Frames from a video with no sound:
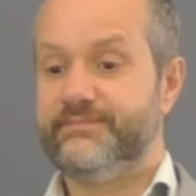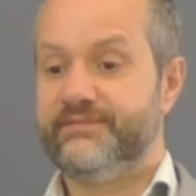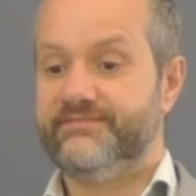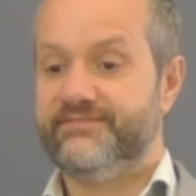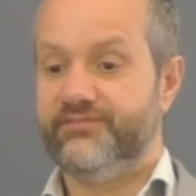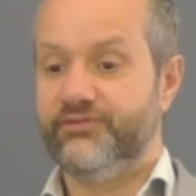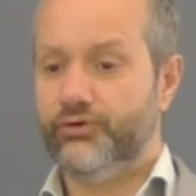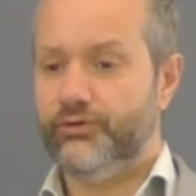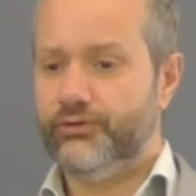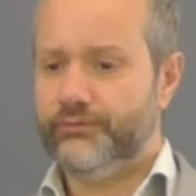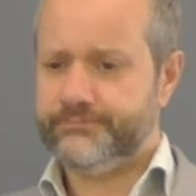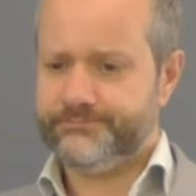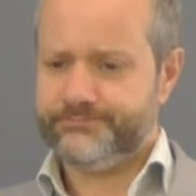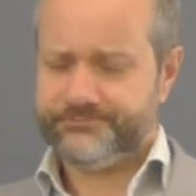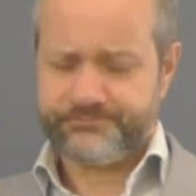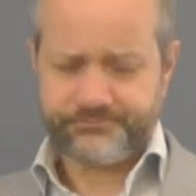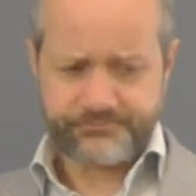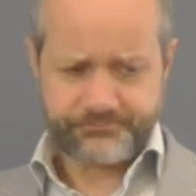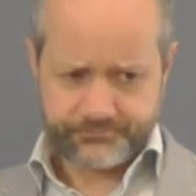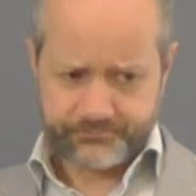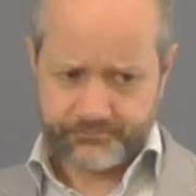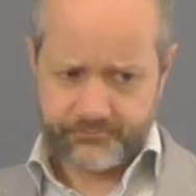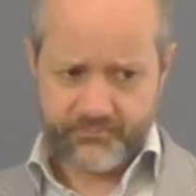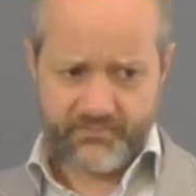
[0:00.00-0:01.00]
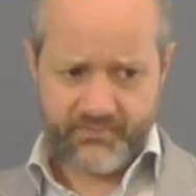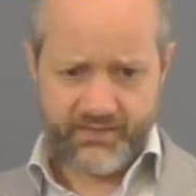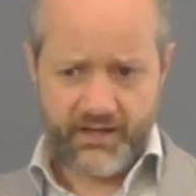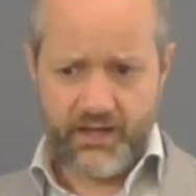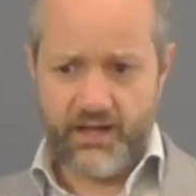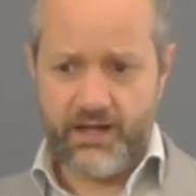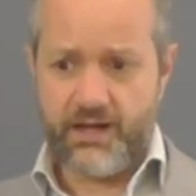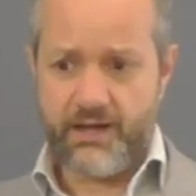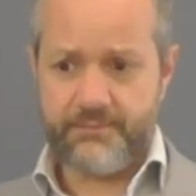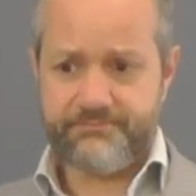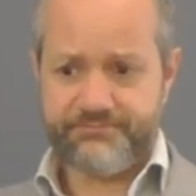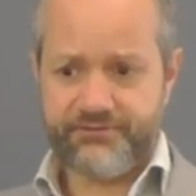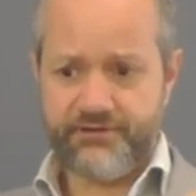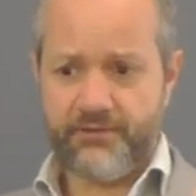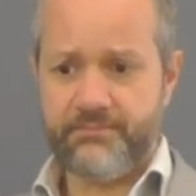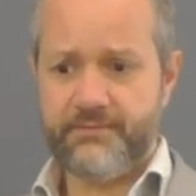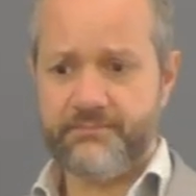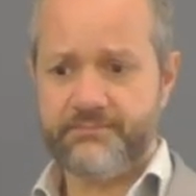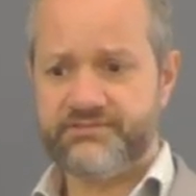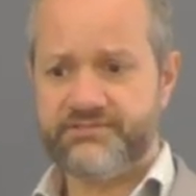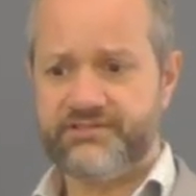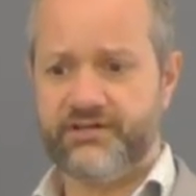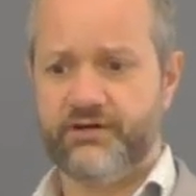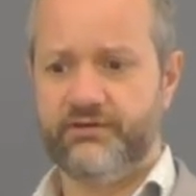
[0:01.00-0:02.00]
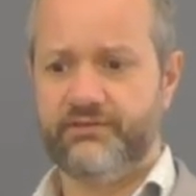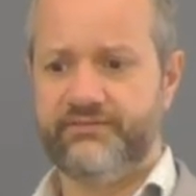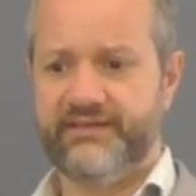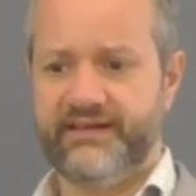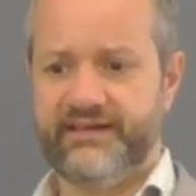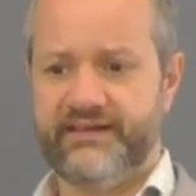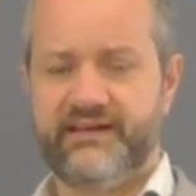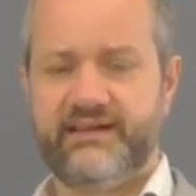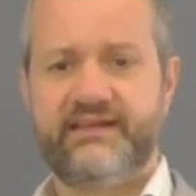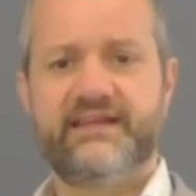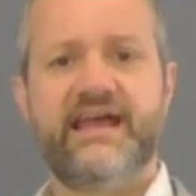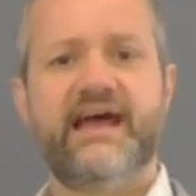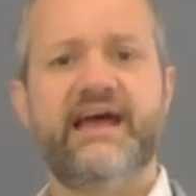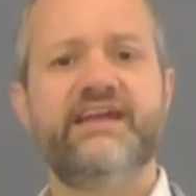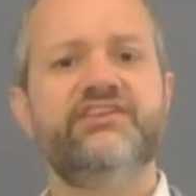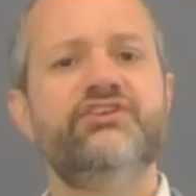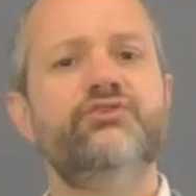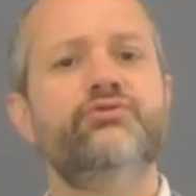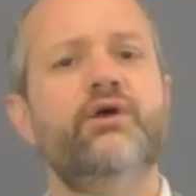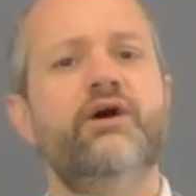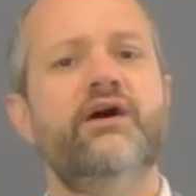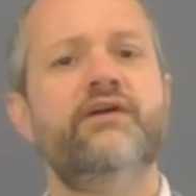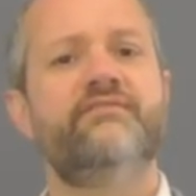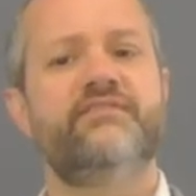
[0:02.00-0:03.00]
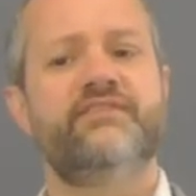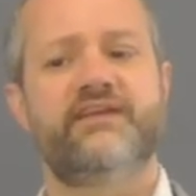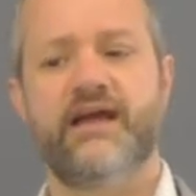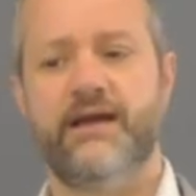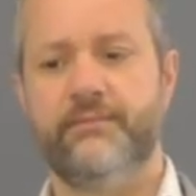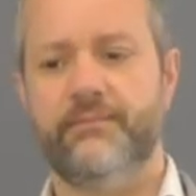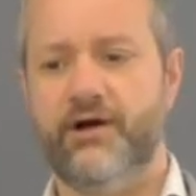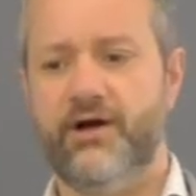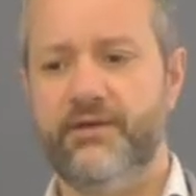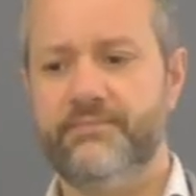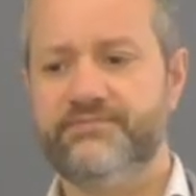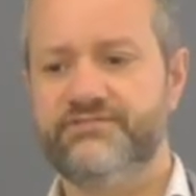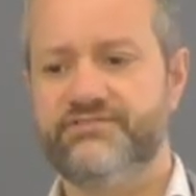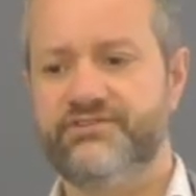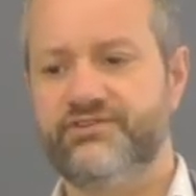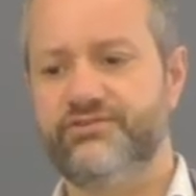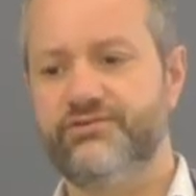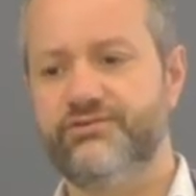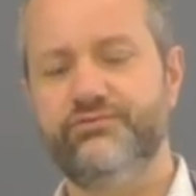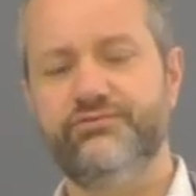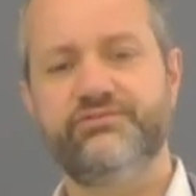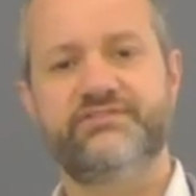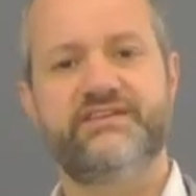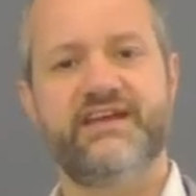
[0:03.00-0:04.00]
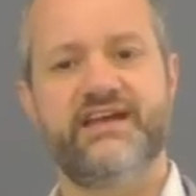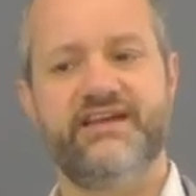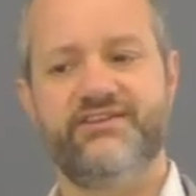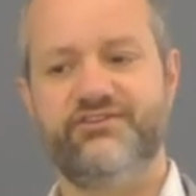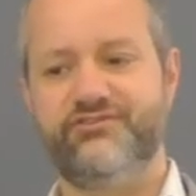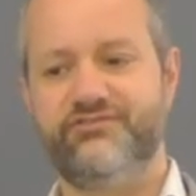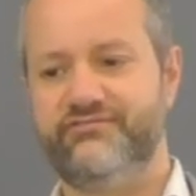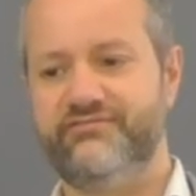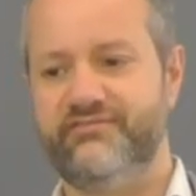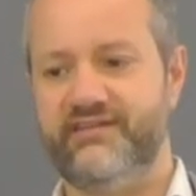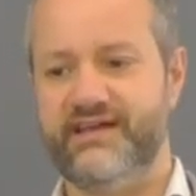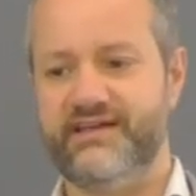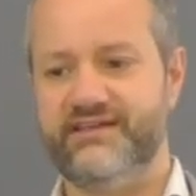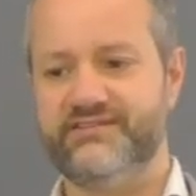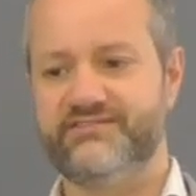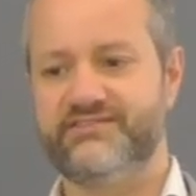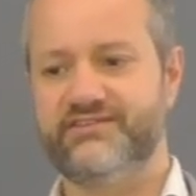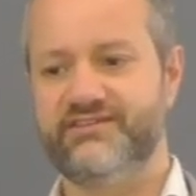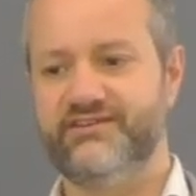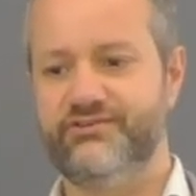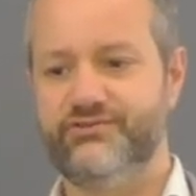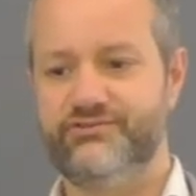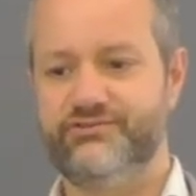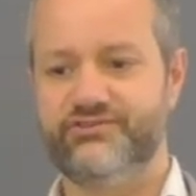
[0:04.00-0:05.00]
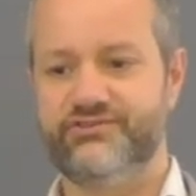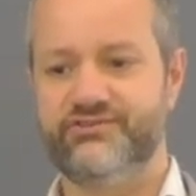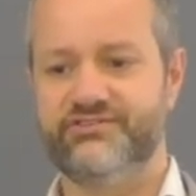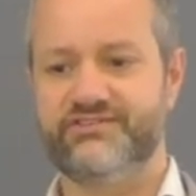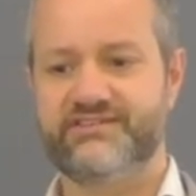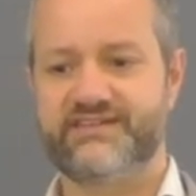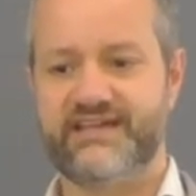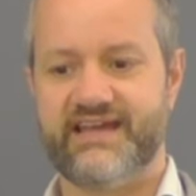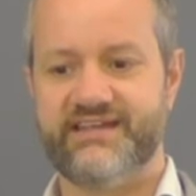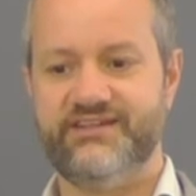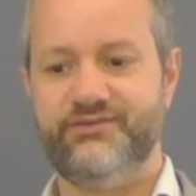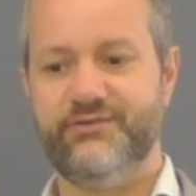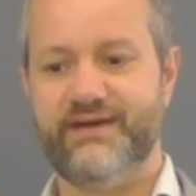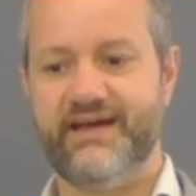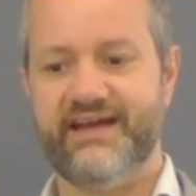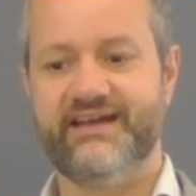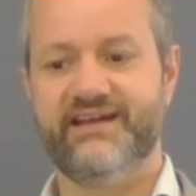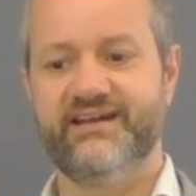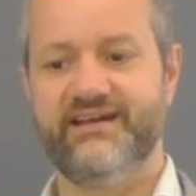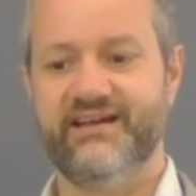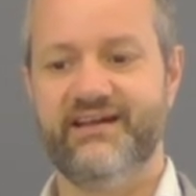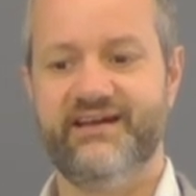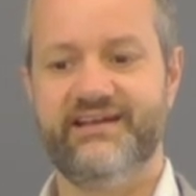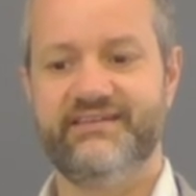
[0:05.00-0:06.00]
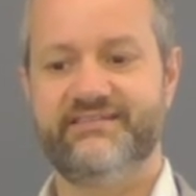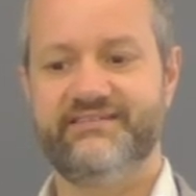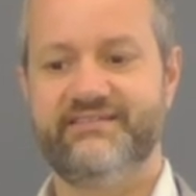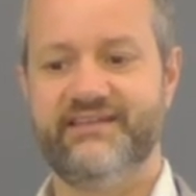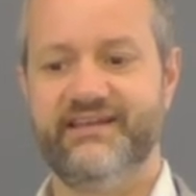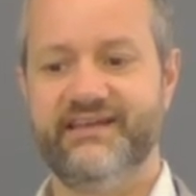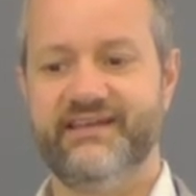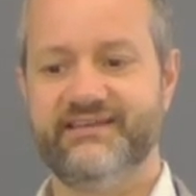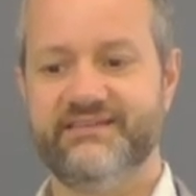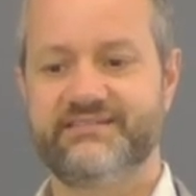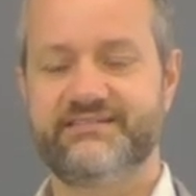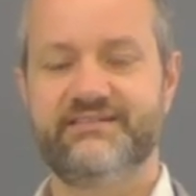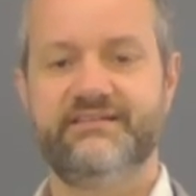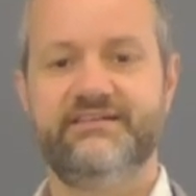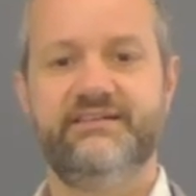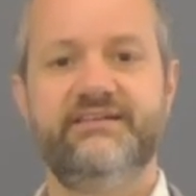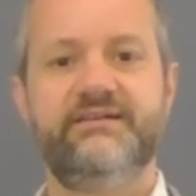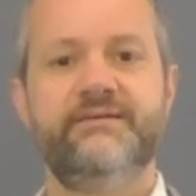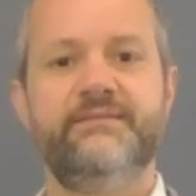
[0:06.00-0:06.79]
before. Problem solving. Can you overcome obstacles? Can you create solutions? Can you analyze things?